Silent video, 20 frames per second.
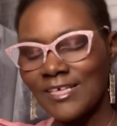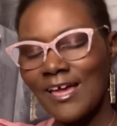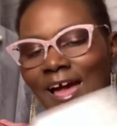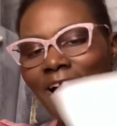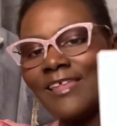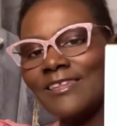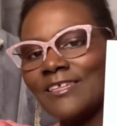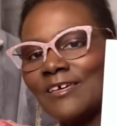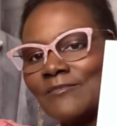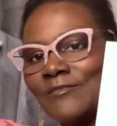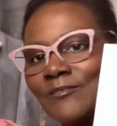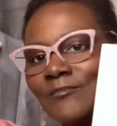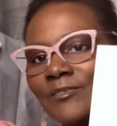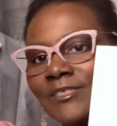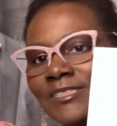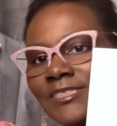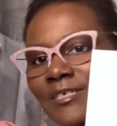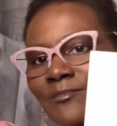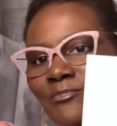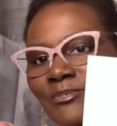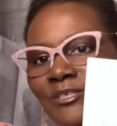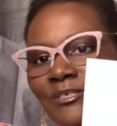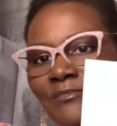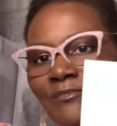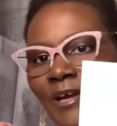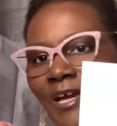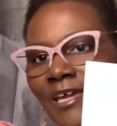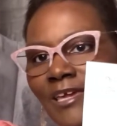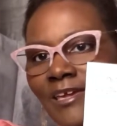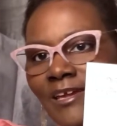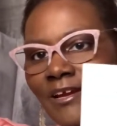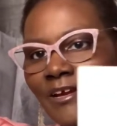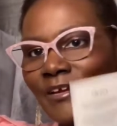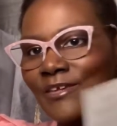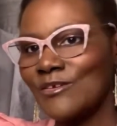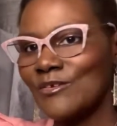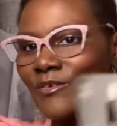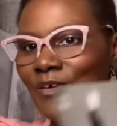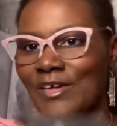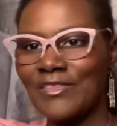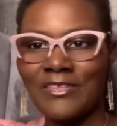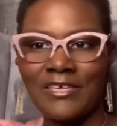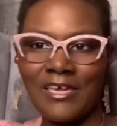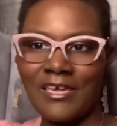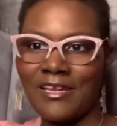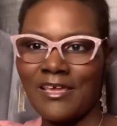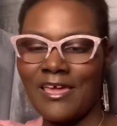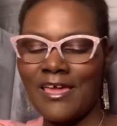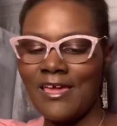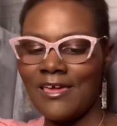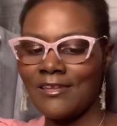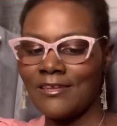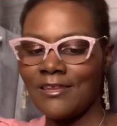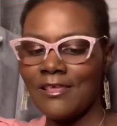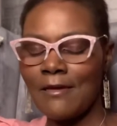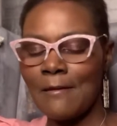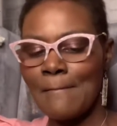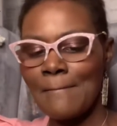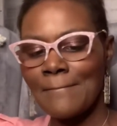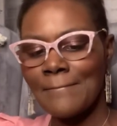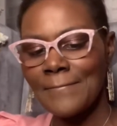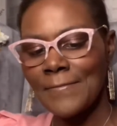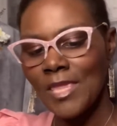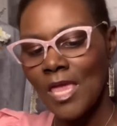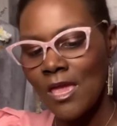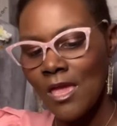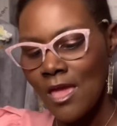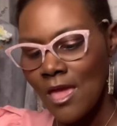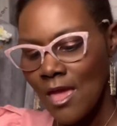I love them because they put it right here and you don't have to kind of add it up.